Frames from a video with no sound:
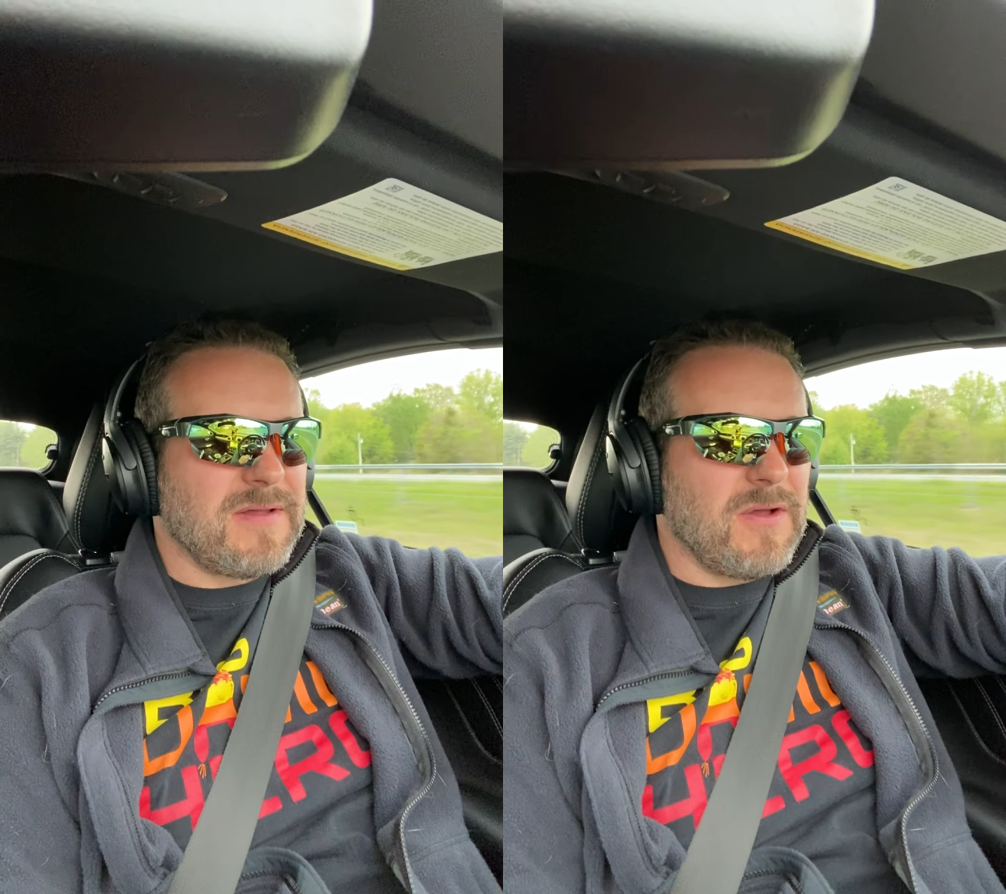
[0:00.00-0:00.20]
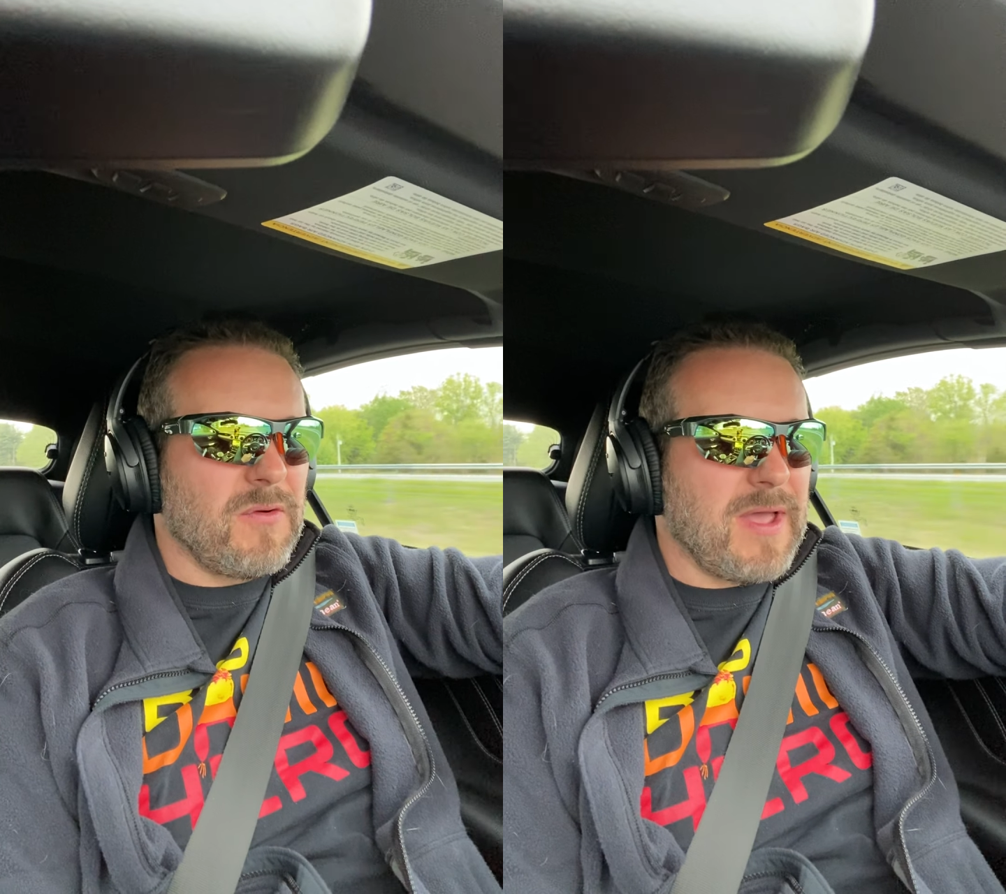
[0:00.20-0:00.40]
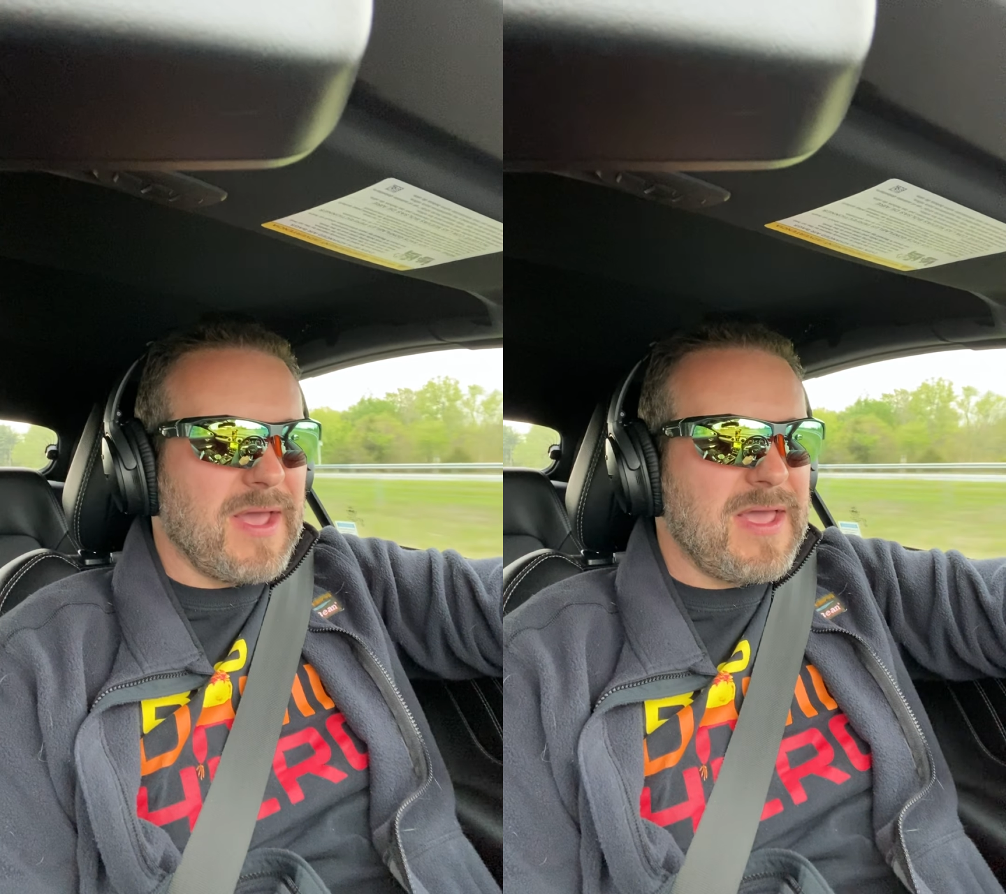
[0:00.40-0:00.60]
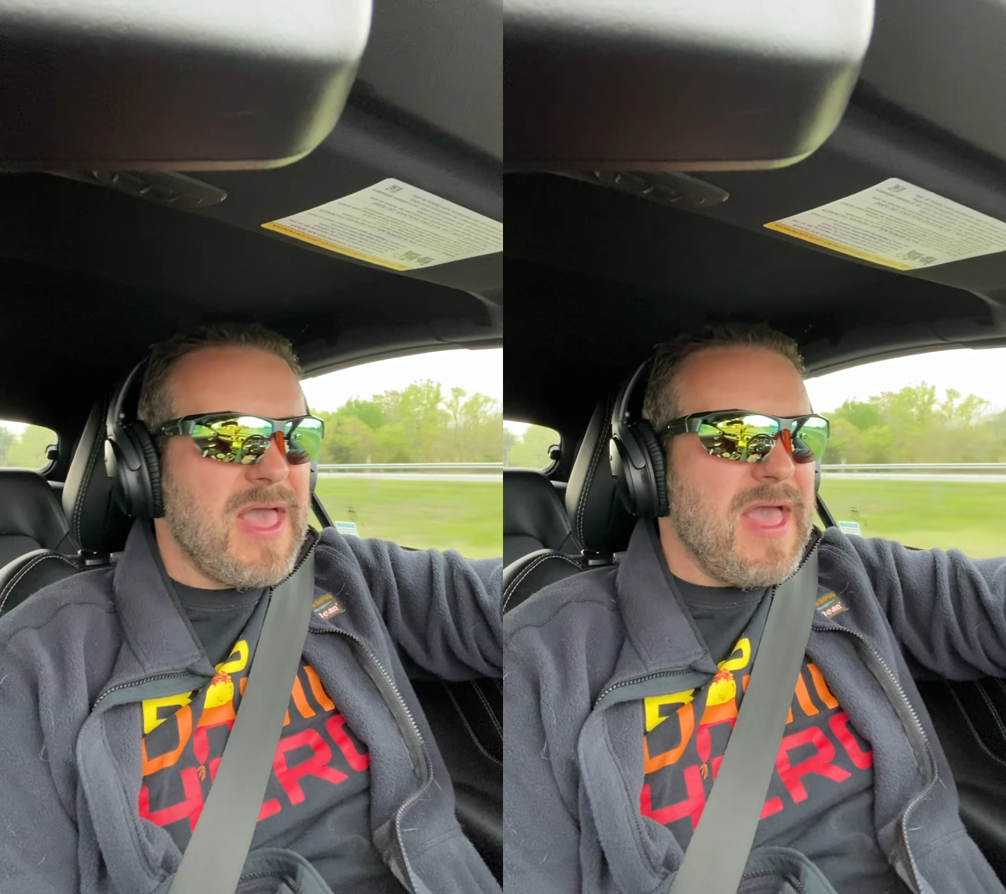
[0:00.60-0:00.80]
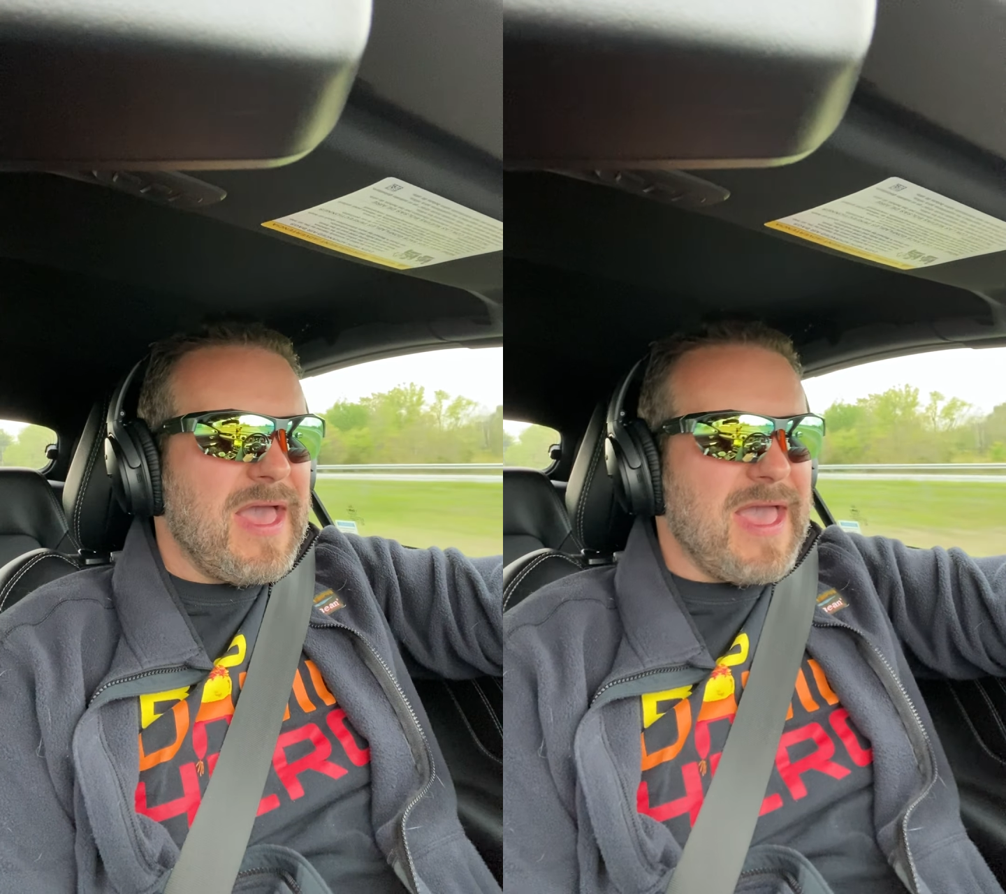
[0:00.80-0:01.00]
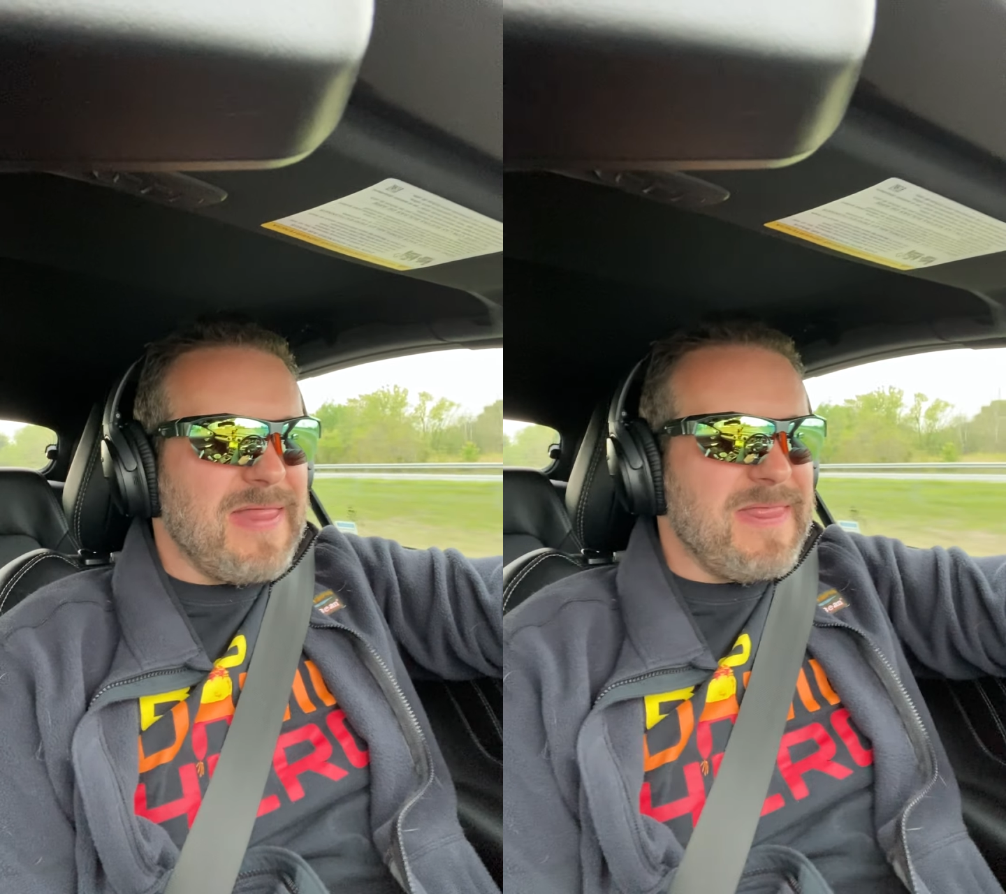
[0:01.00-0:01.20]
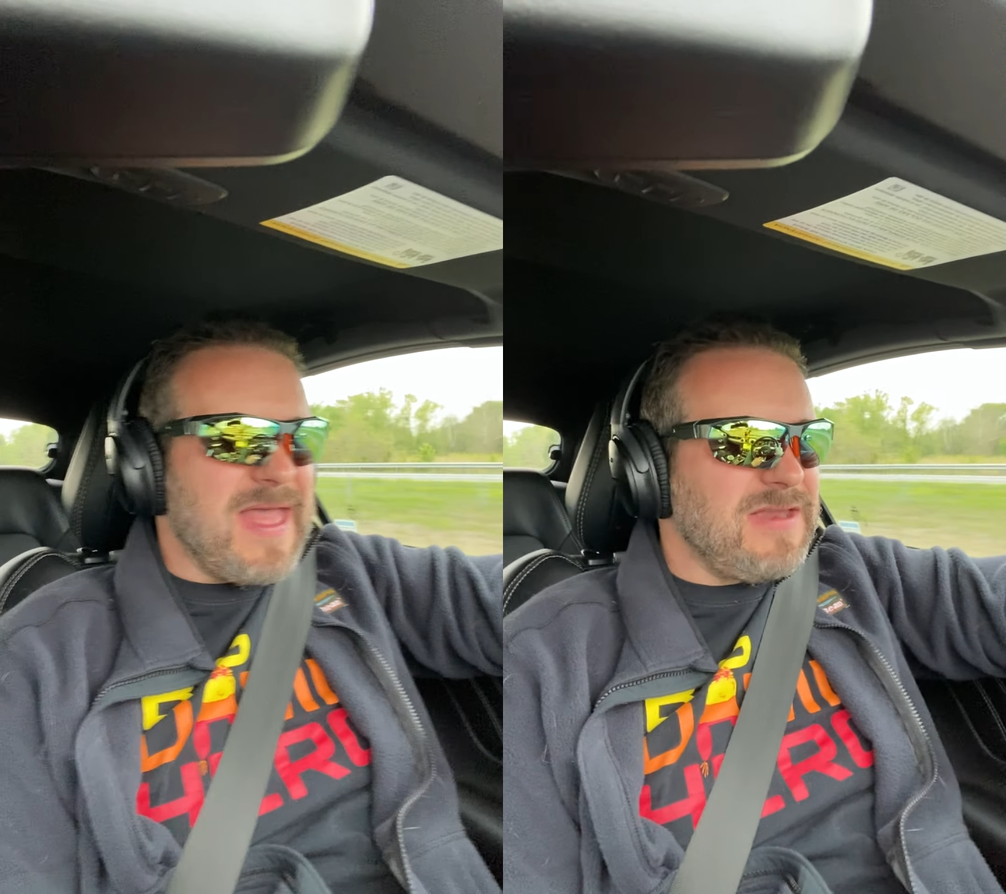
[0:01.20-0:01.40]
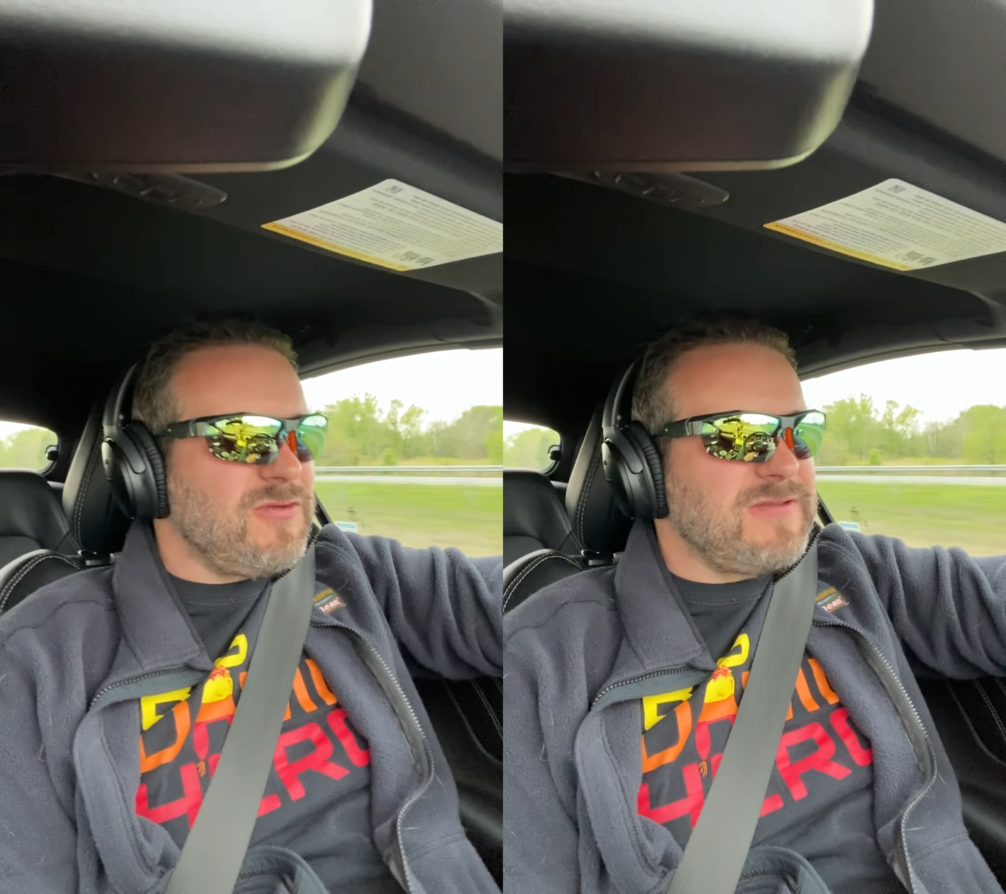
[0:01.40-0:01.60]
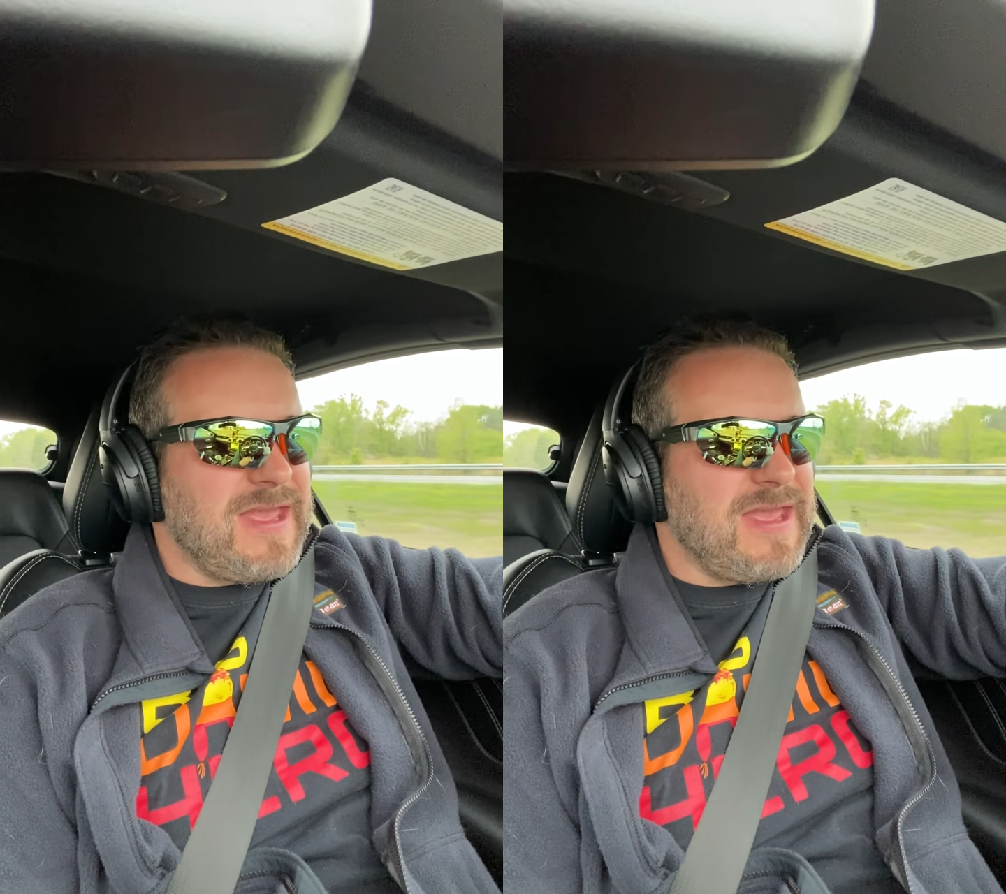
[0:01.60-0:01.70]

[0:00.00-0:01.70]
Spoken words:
Okay? And then you